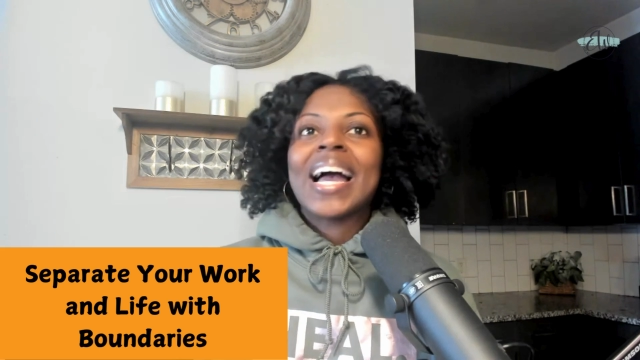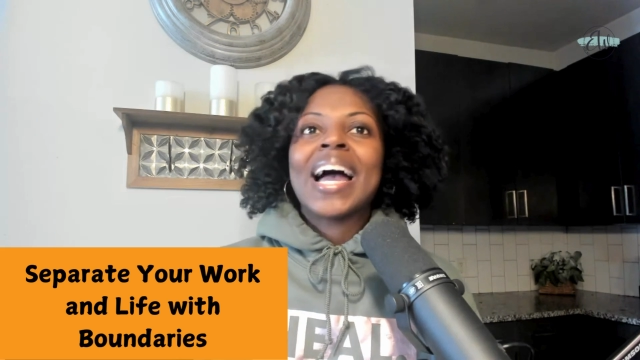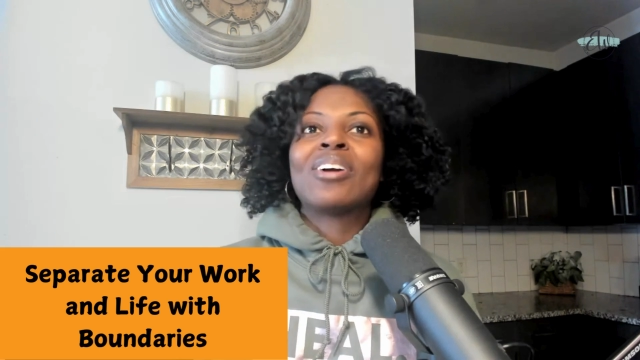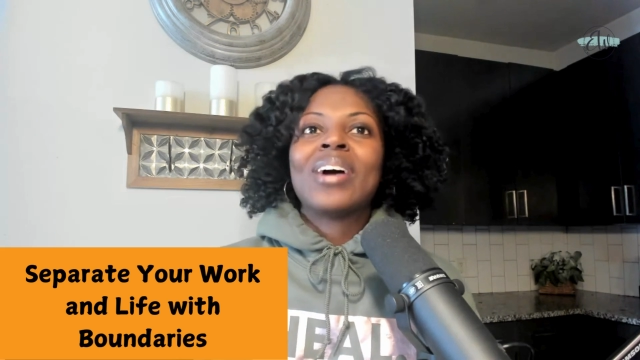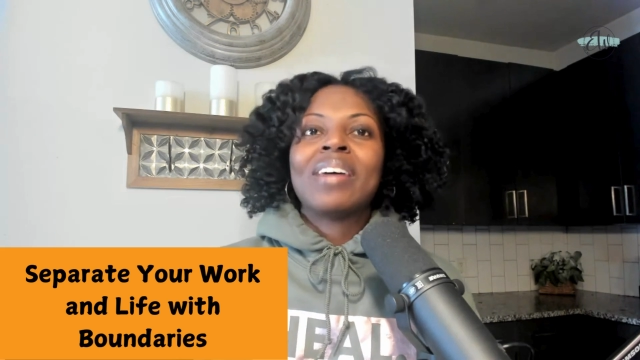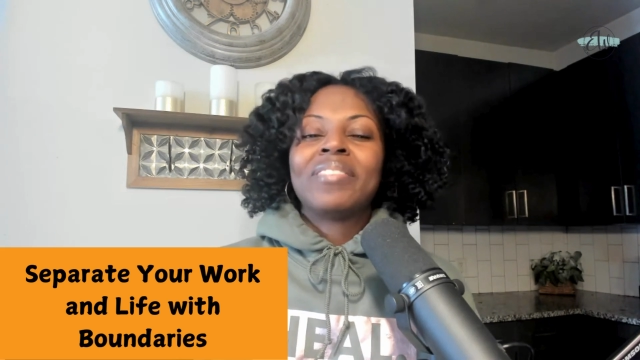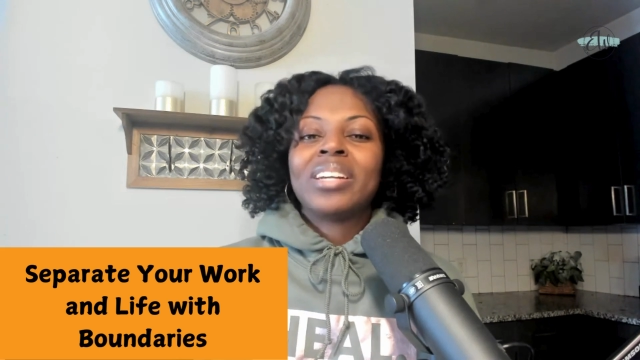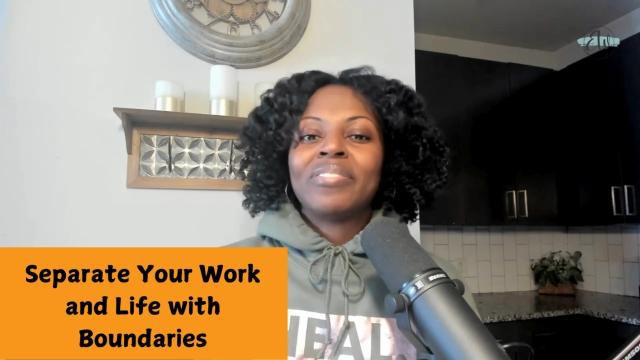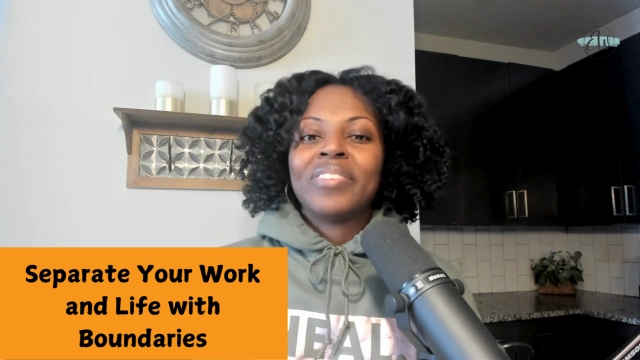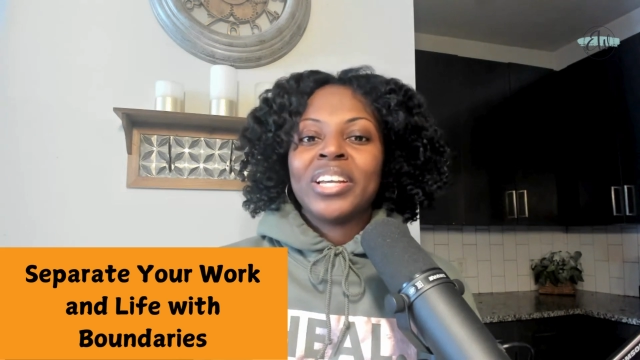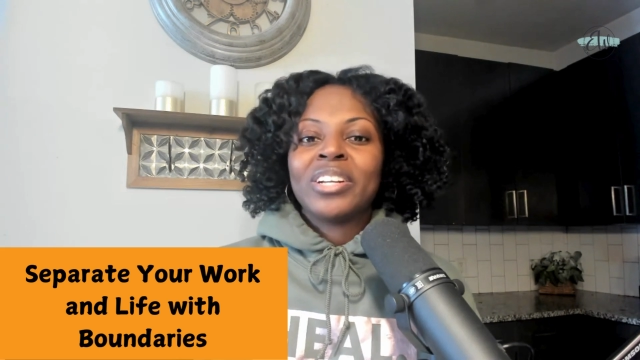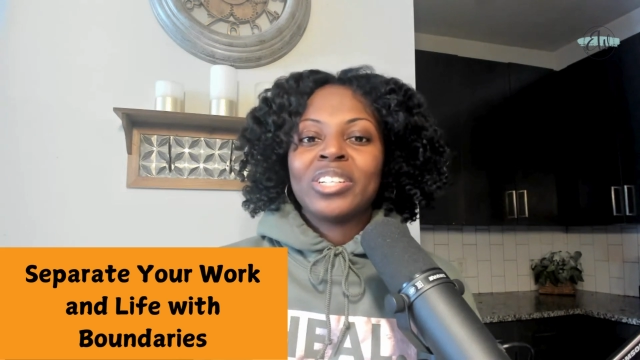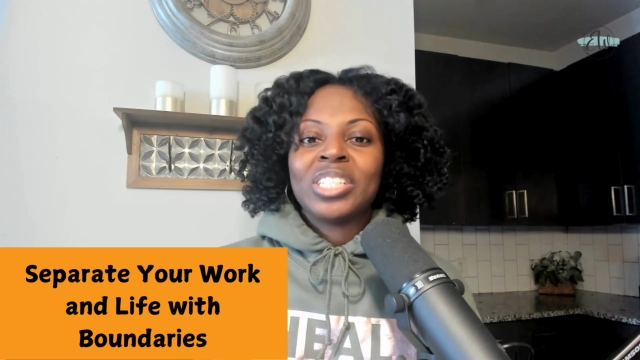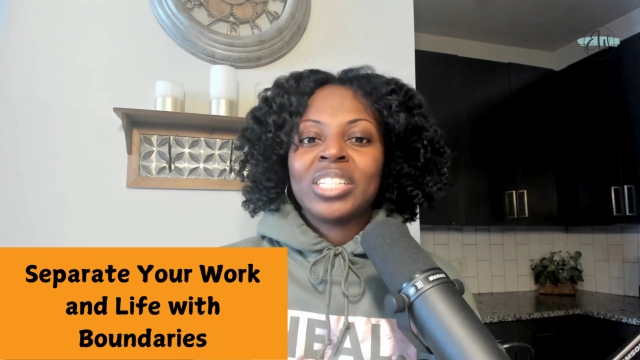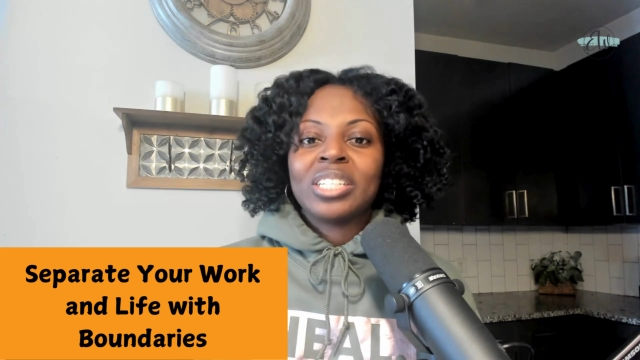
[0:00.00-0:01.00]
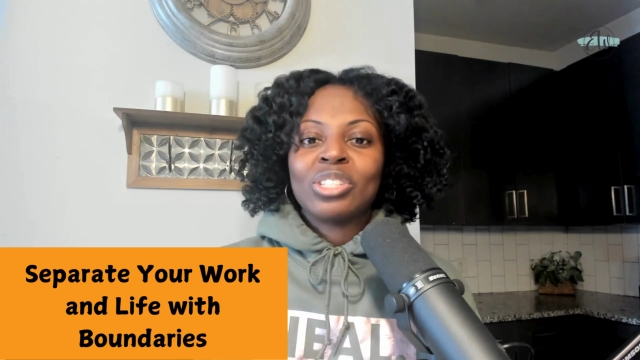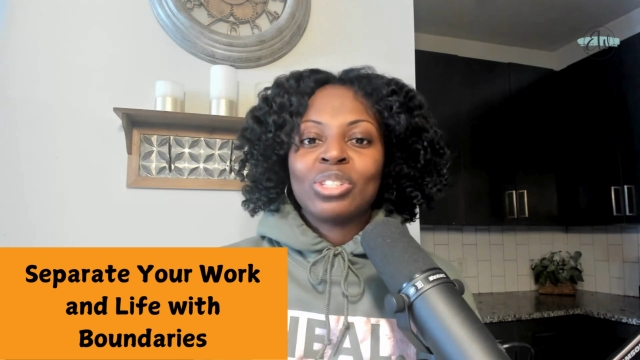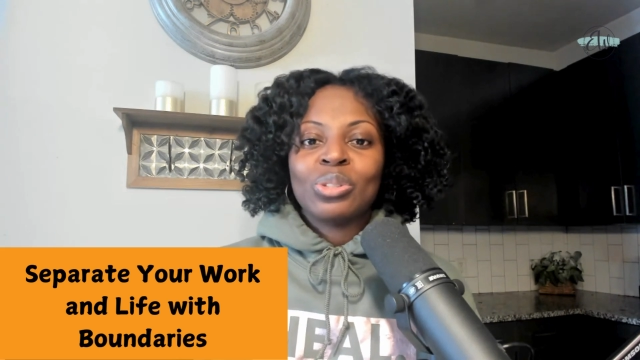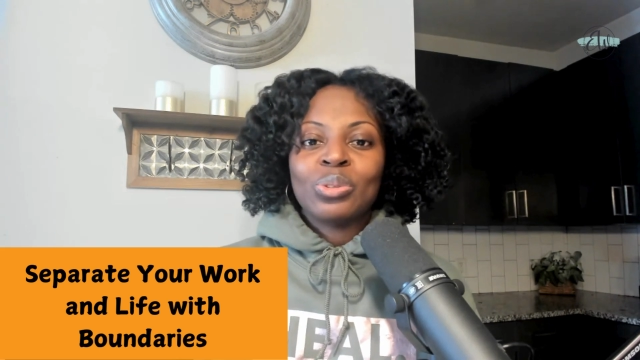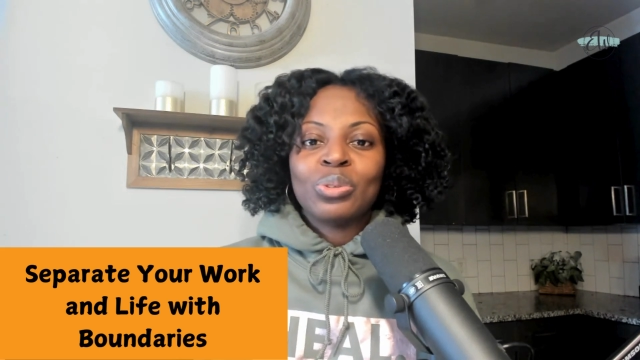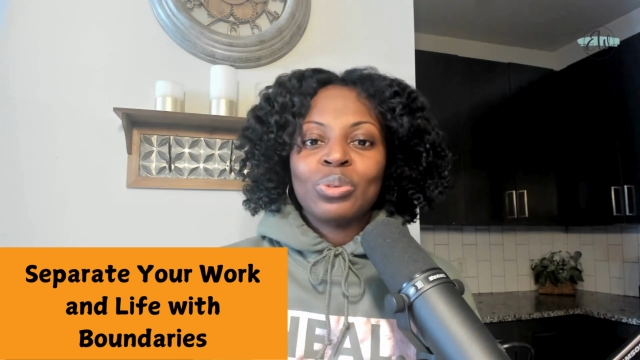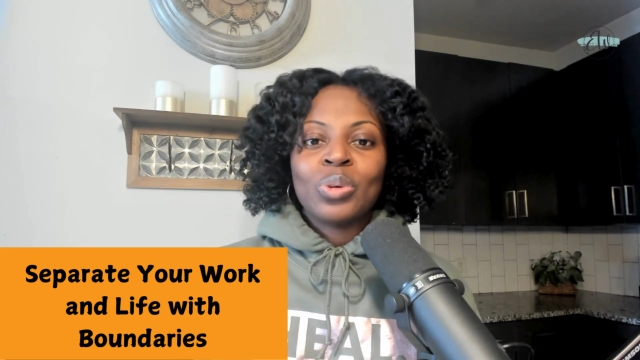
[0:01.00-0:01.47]
I don't have enough energy
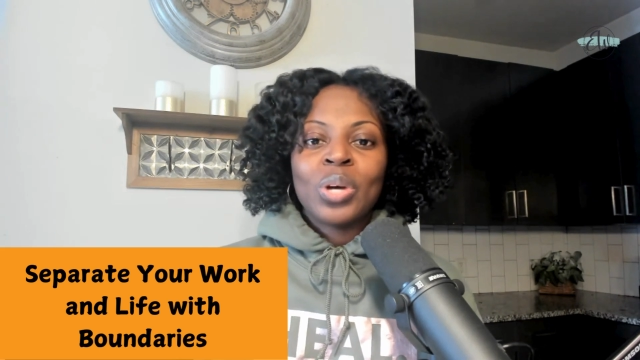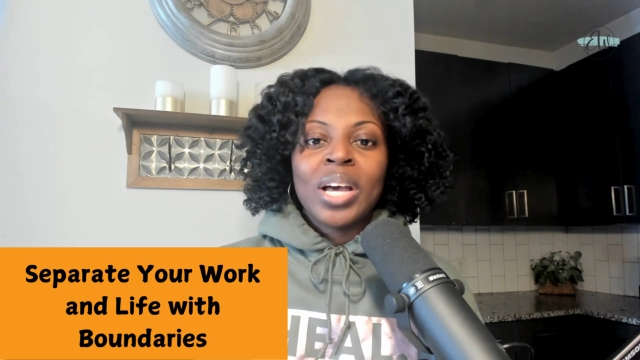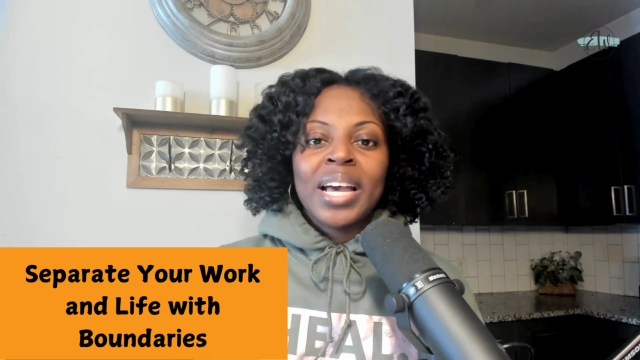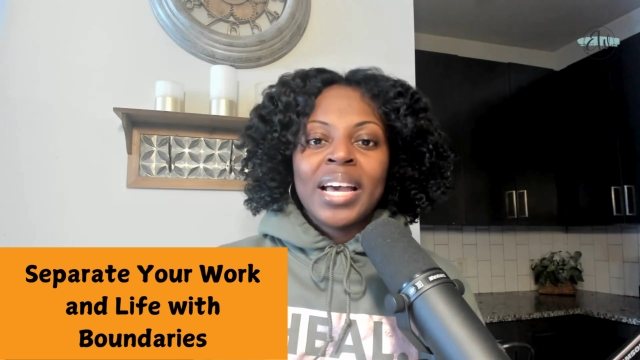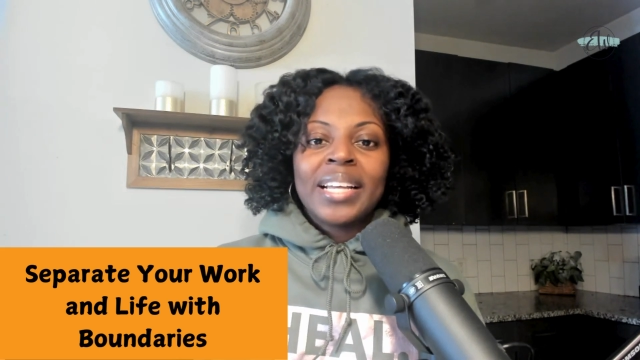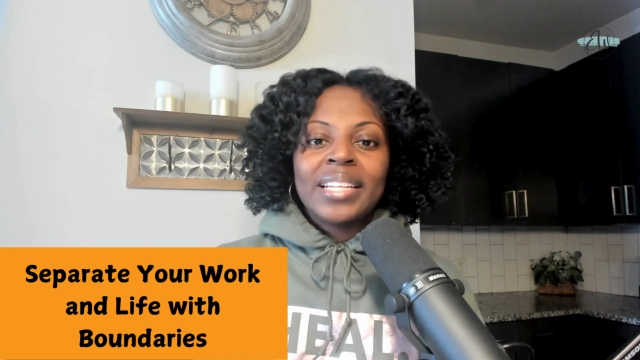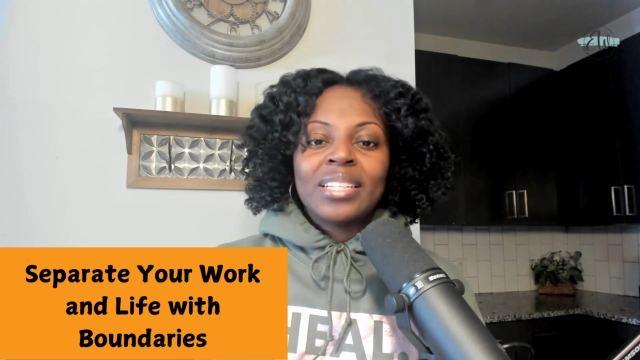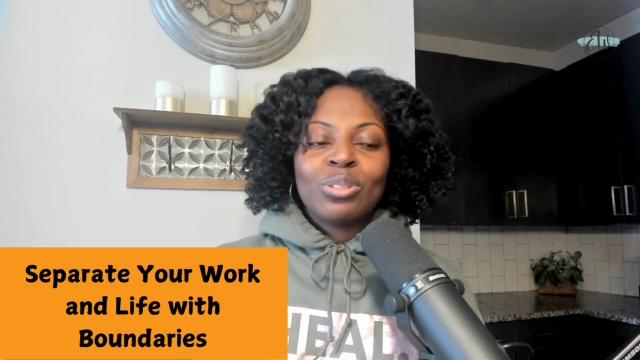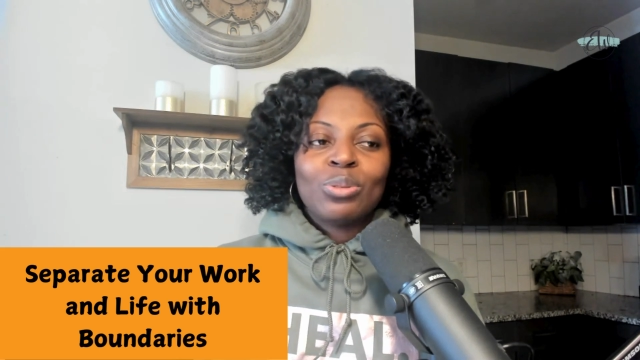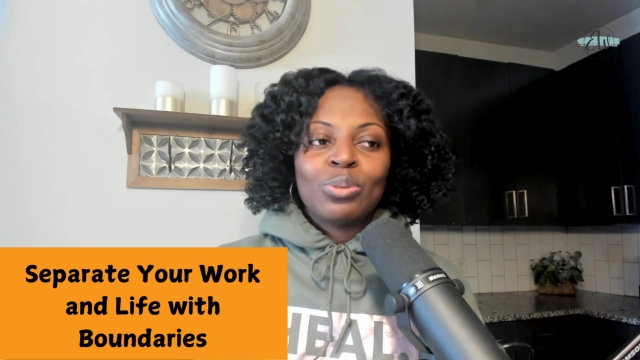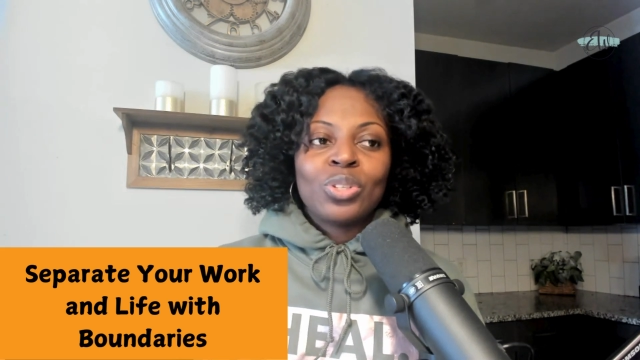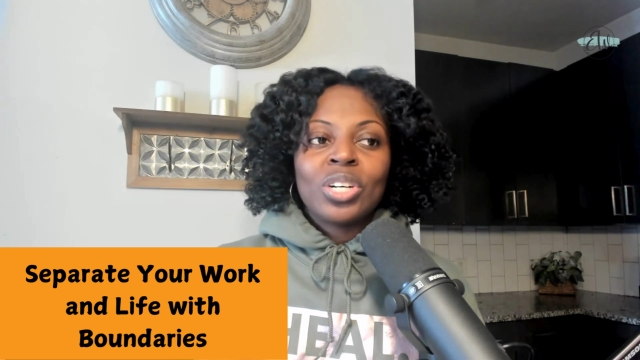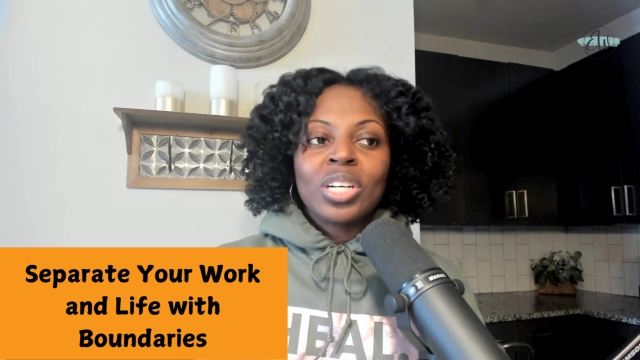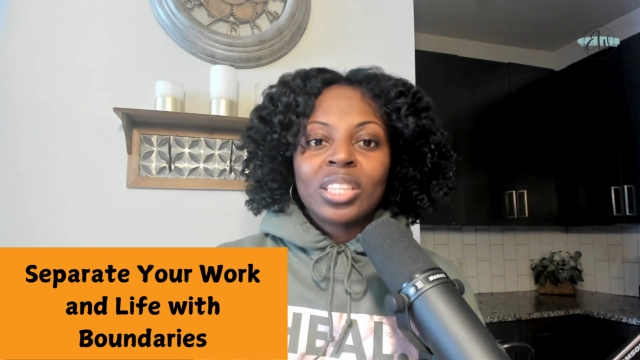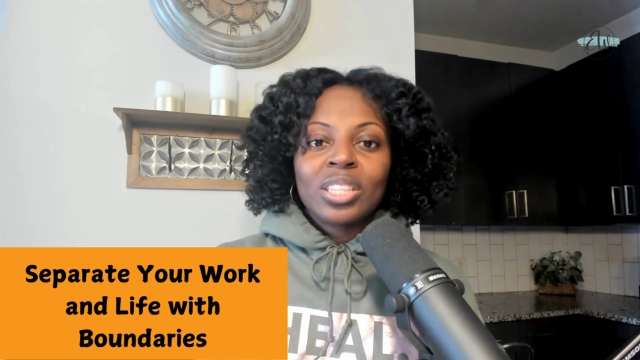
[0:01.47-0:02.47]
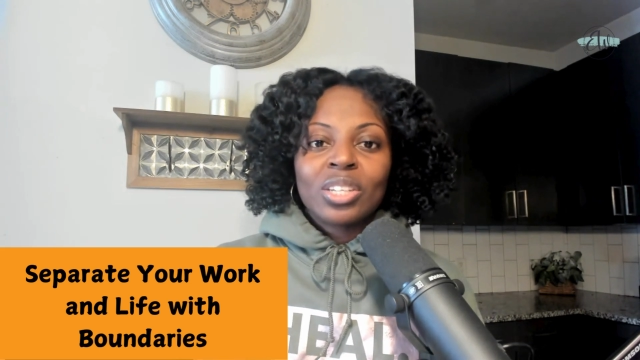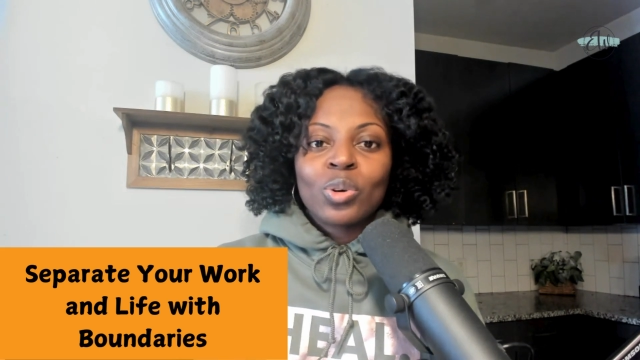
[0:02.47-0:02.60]
to cook